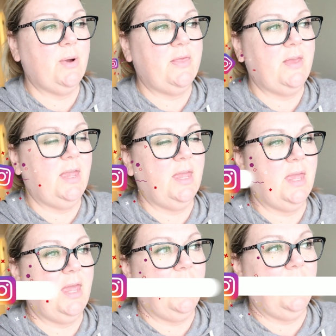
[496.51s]
I
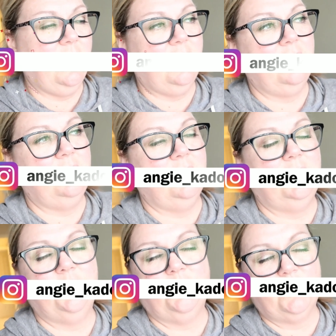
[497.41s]
think, and
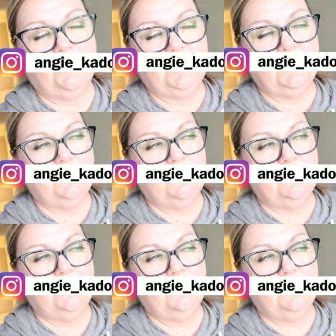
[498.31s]
another little